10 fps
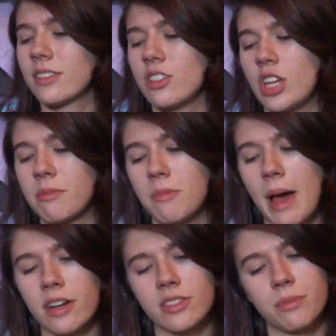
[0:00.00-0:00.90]
say James
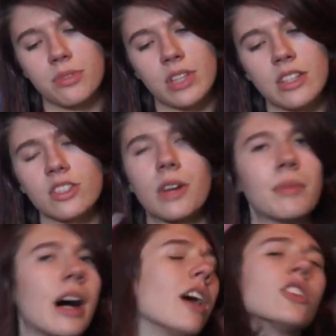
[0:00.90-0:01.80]
Patterson presents, so I'm
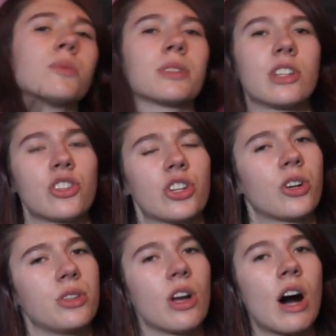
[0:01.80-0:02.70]
not 100% sure
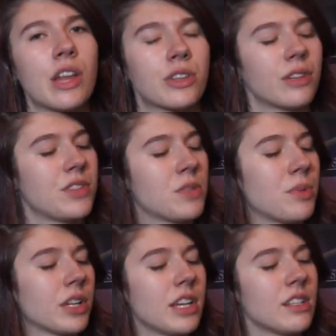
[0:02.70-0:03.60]
who the author of this
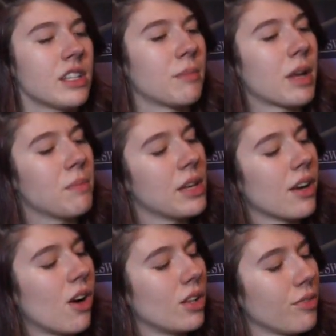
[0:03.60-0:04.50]
book is. It might be
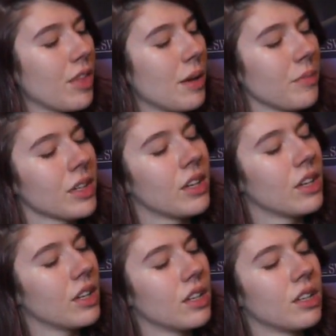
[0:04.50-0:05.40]
all of them.
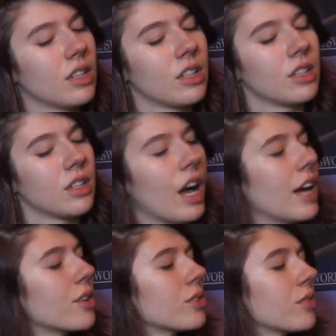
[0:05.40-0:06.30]

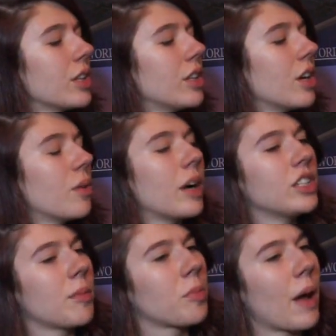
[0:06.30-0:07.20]
I don't really know why
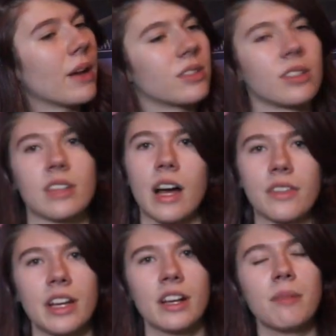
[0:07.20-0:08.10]
James Patterson is
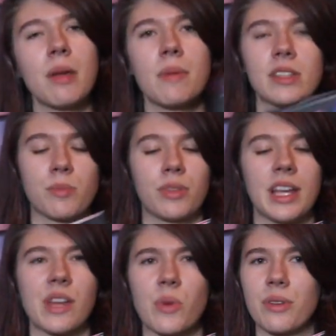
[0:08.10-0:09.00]
on there. Maybe it's a
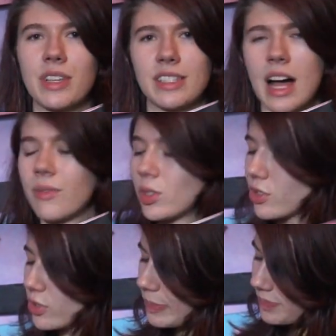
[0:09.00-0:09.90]
play on one of his
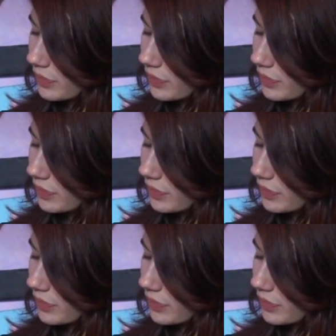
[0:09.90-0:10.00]
novels.